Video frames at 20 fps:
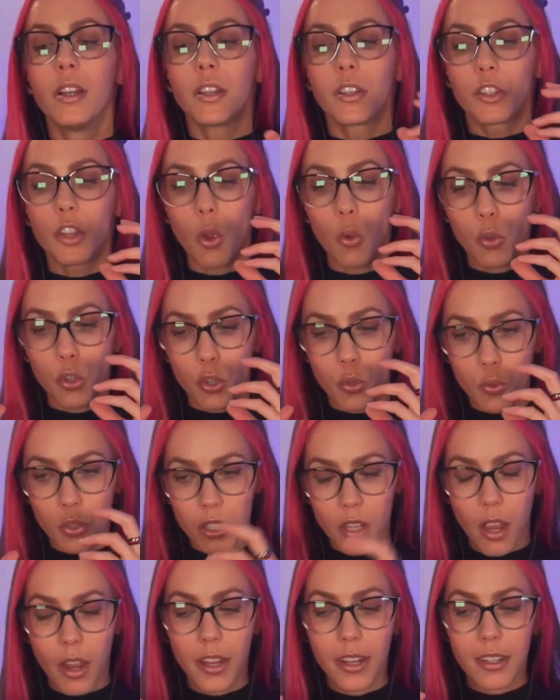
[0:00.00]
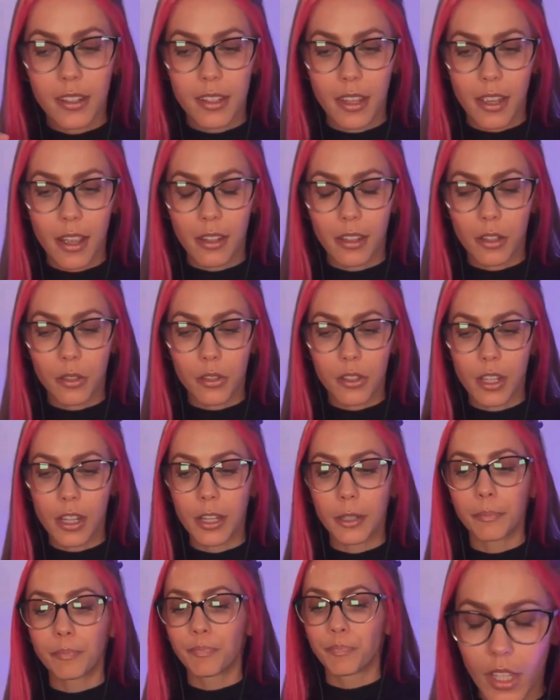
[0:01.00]
So you sign as the
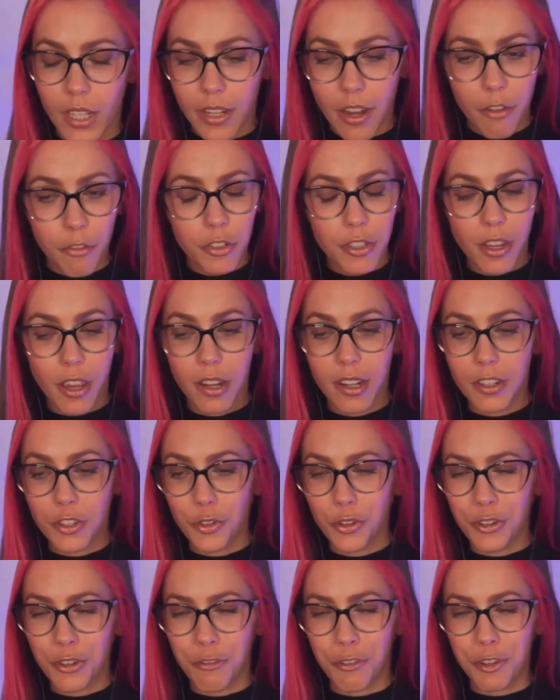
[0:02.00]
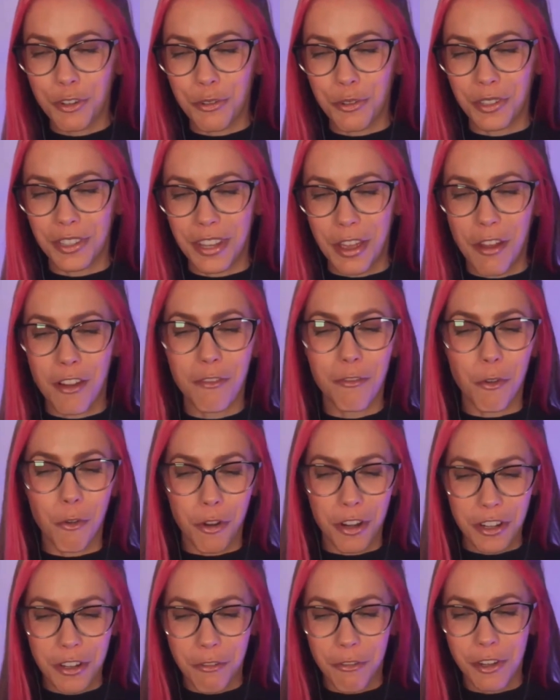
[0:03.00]
LLC, never sign as your individual self
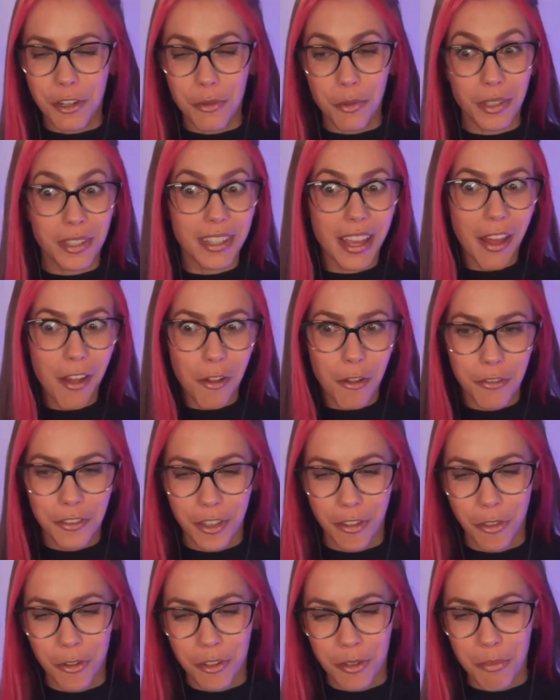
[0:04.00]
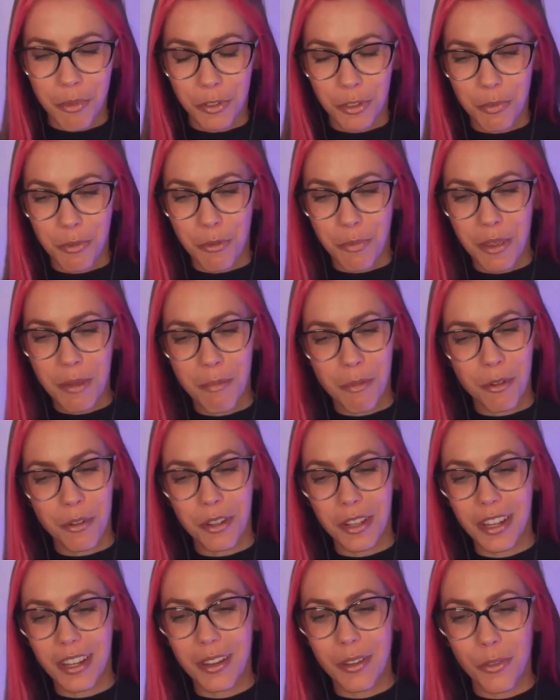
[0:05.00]
or individual selves if there's multiple people
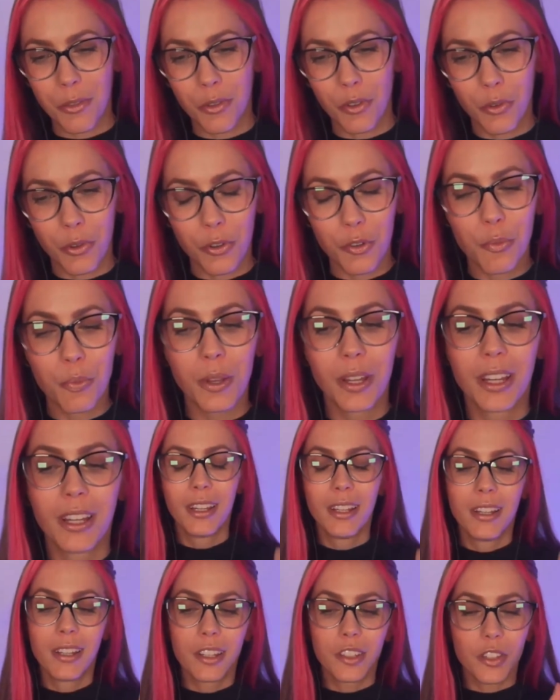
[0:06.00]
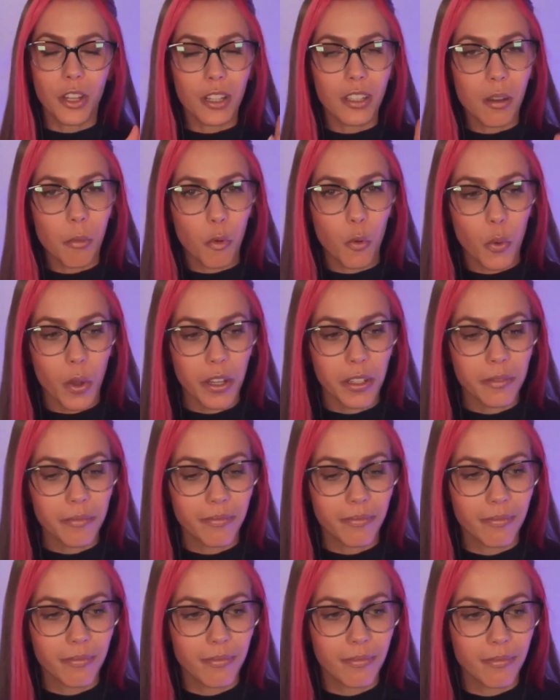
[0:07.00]
in the group. So that's number one.
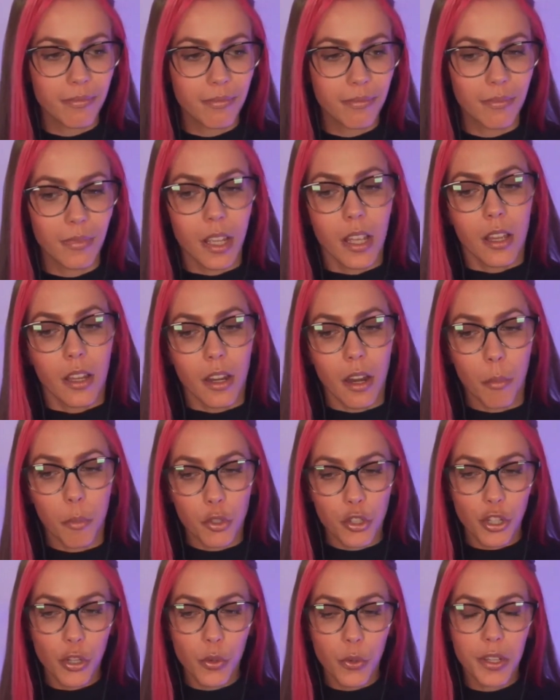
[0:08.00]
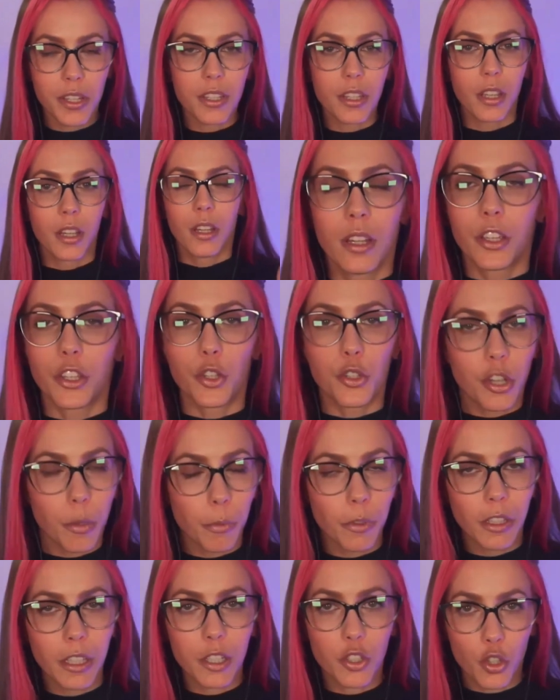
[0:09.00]
Number two is you
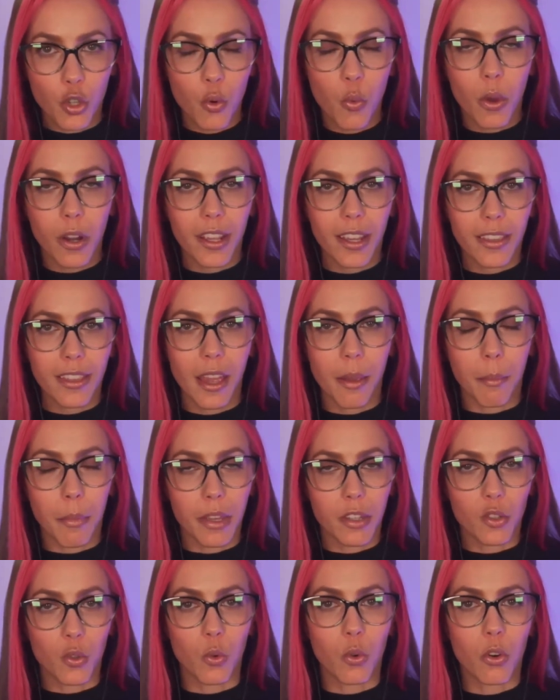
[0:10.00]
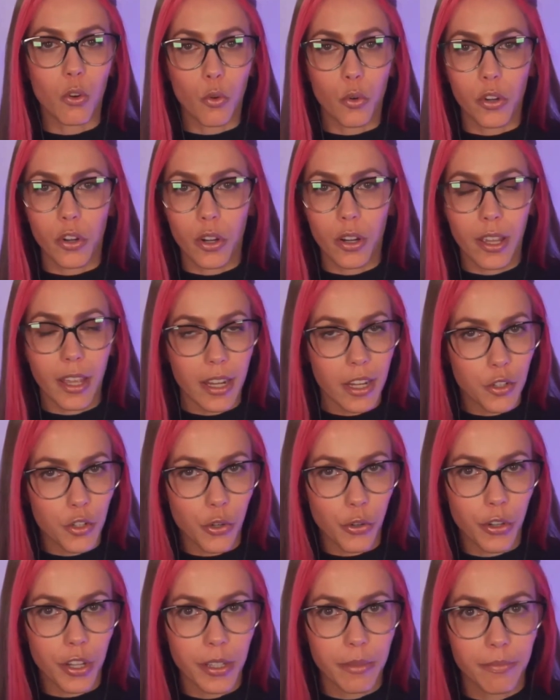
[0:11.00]
typically do want to get that mentor or an
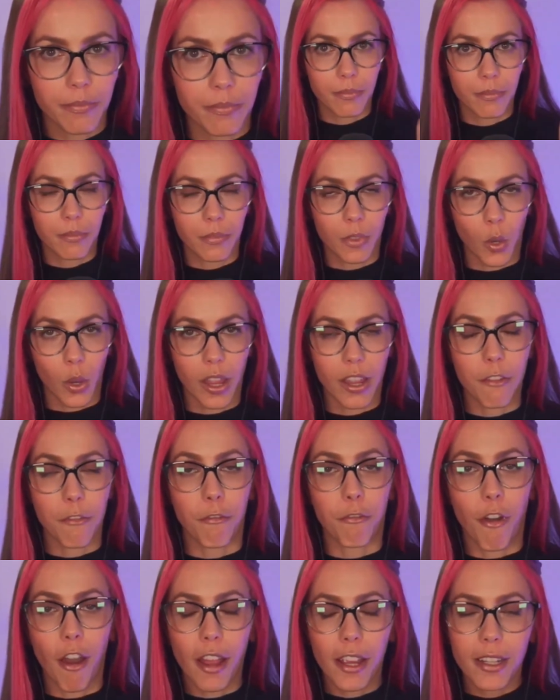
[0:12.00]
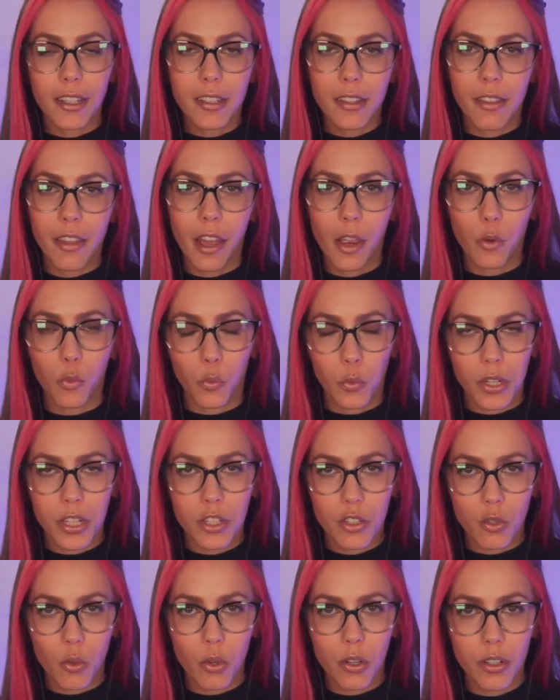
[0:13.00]
attorney. Okay, find that
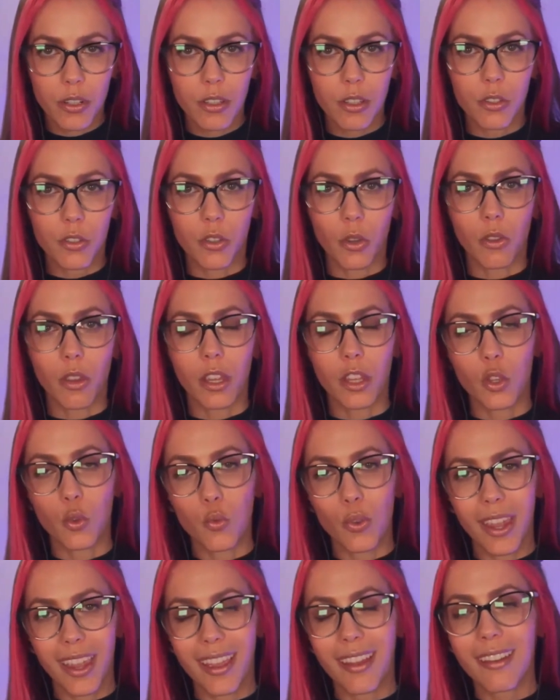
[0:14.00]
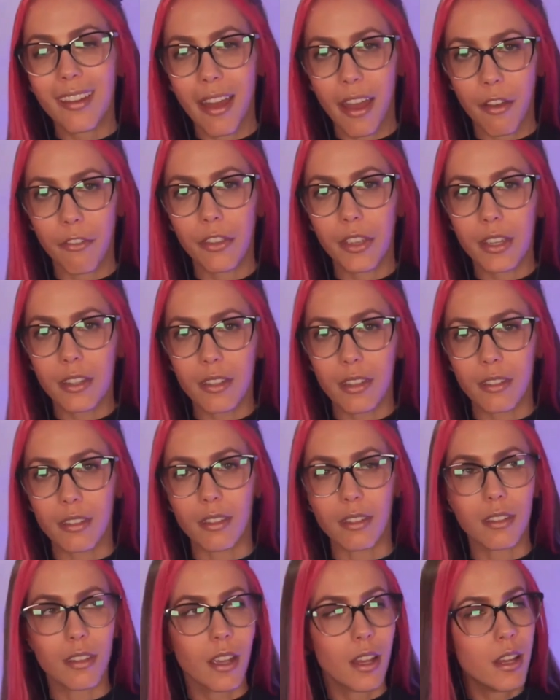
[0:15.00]
resource so that you can have the
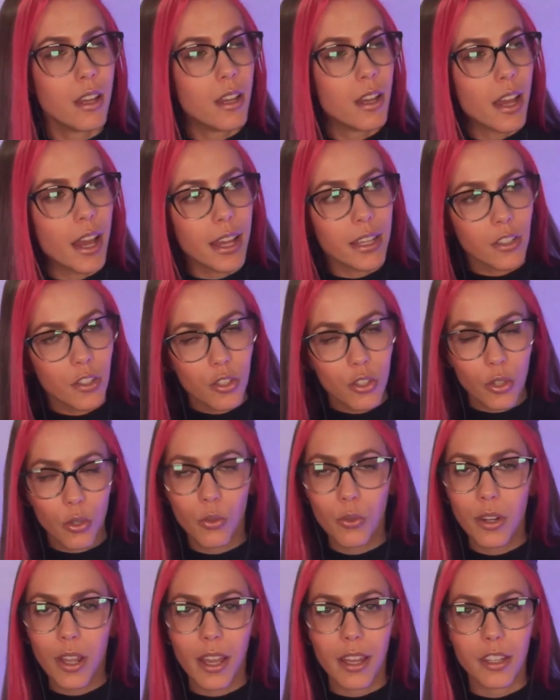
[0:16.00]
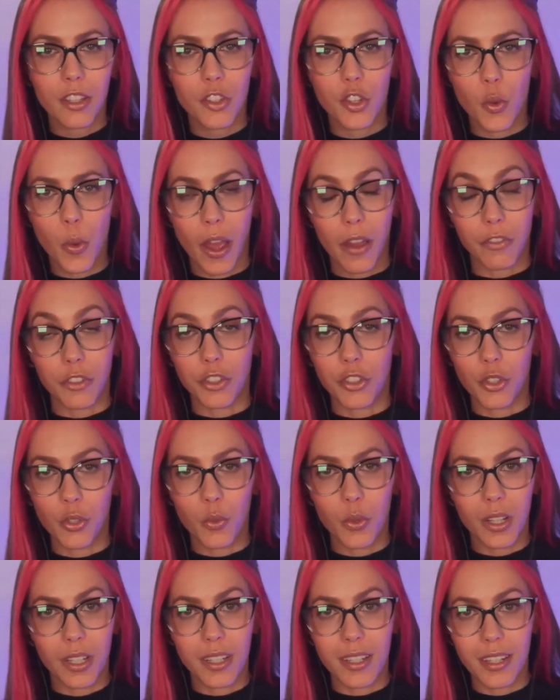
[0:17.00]
assistance. As soon as you have to
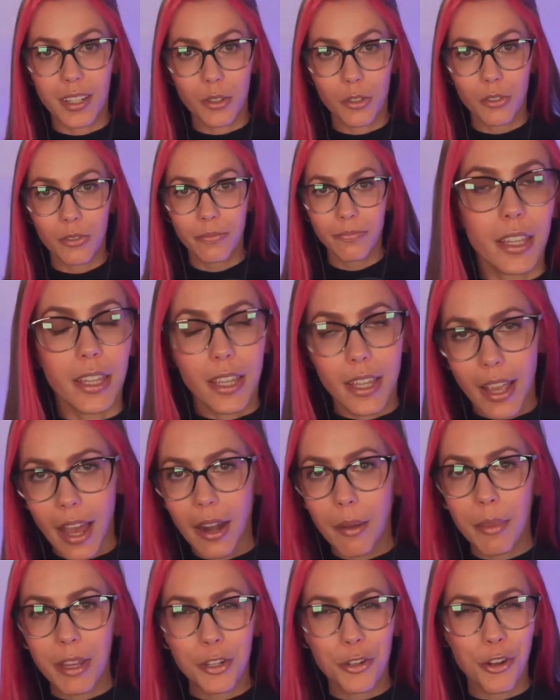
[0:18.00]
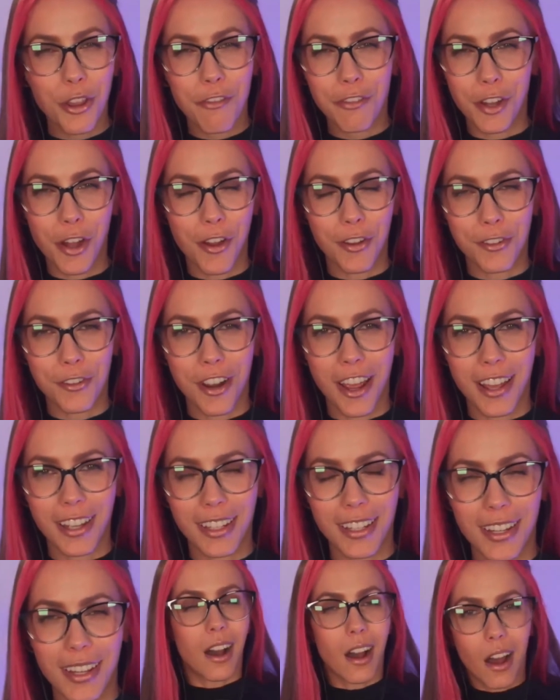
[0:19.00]
do a deal, you got to make sure you have a
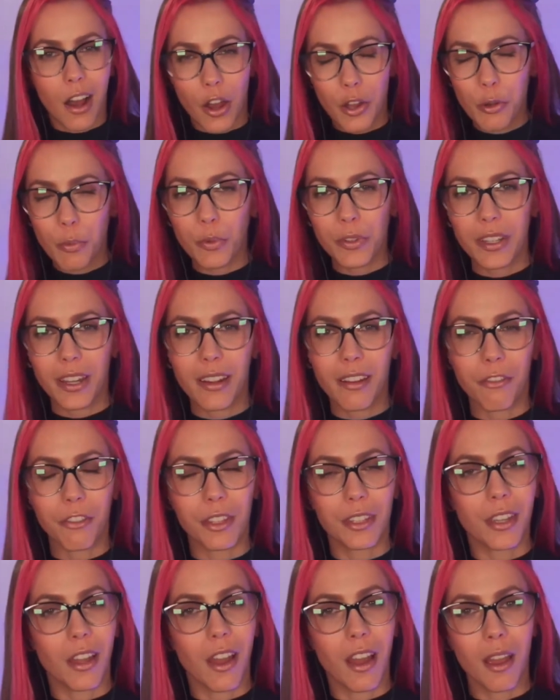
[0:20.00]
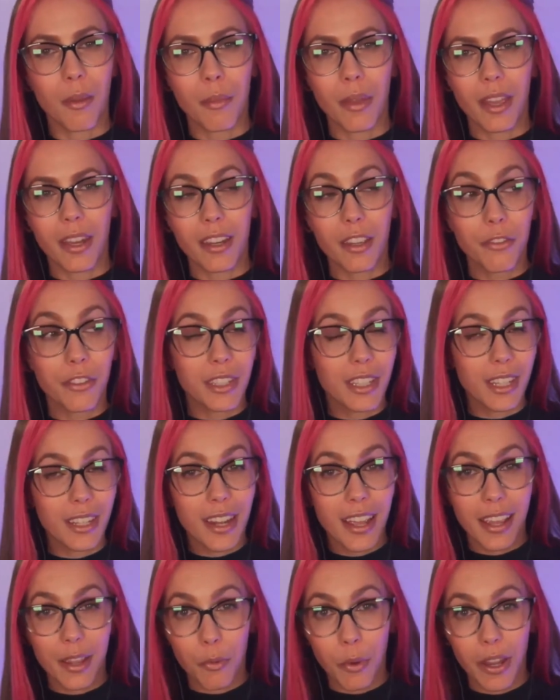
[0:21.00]
contract 100% of the time. And even
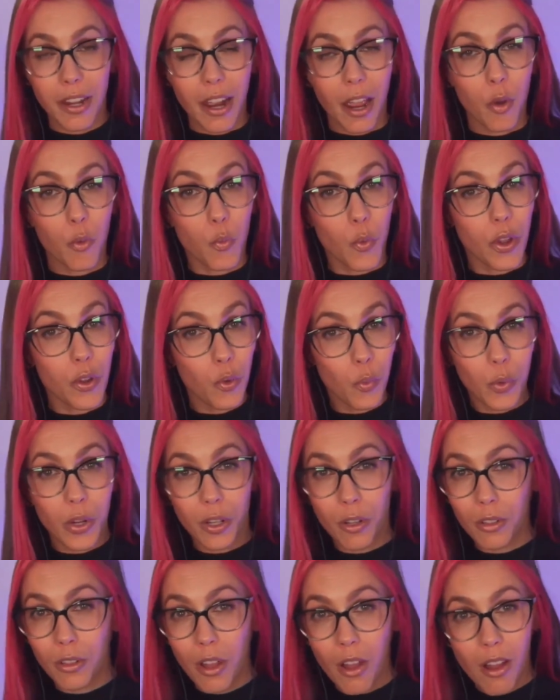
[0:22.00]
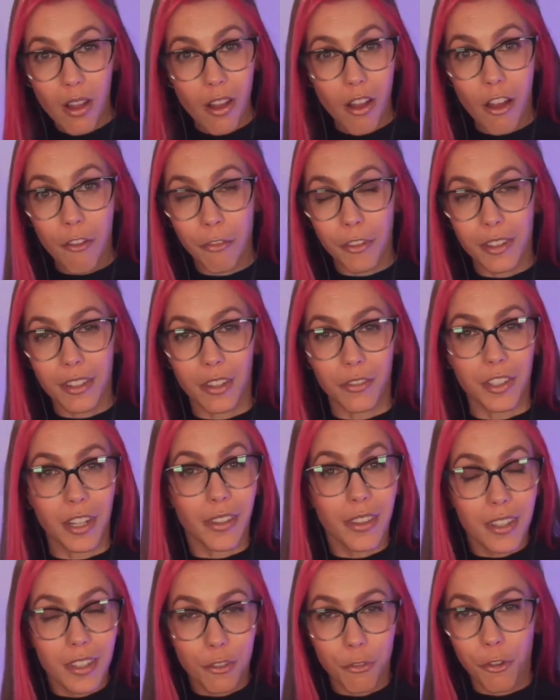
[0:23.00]
today, right, I run a real law office. I've
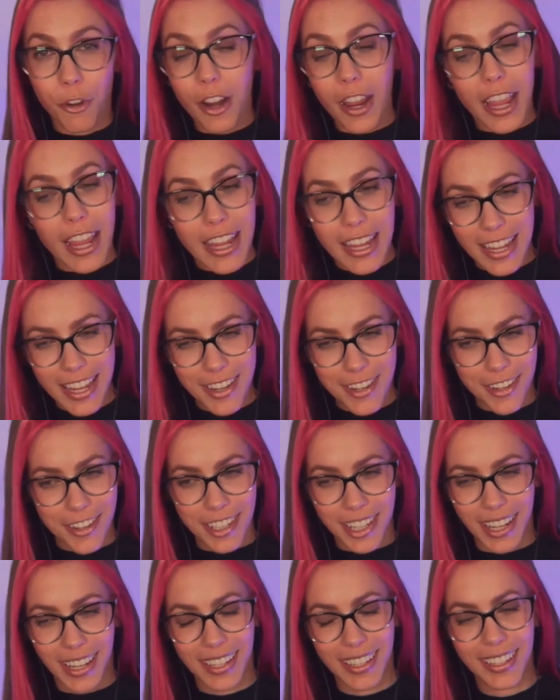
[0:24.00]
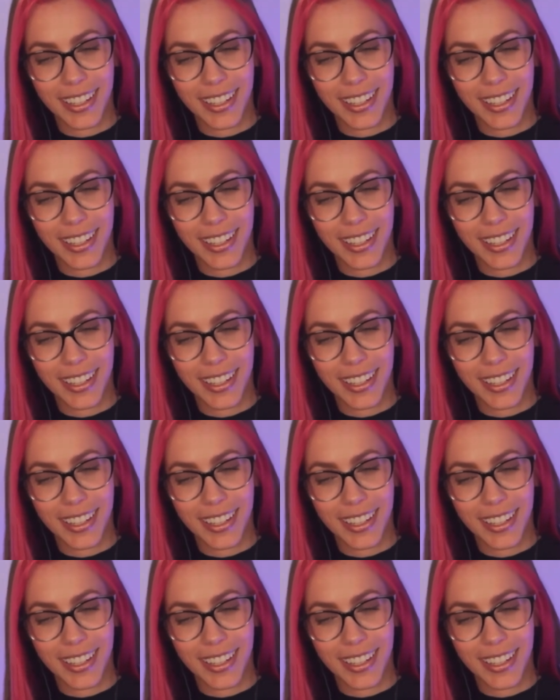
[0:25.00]
done this for 8 years.